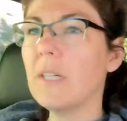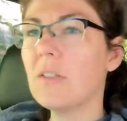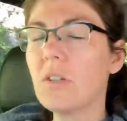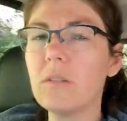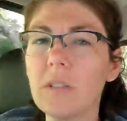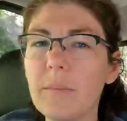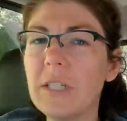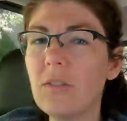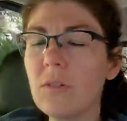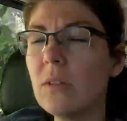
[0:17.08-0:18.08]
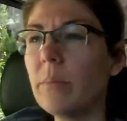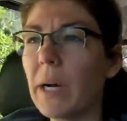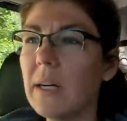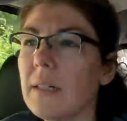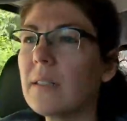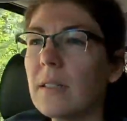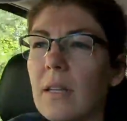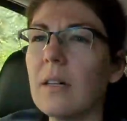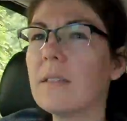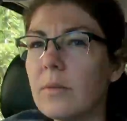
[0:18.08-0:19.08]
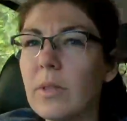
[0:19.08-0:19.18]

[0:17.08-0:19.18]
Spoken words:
So coming through the park along the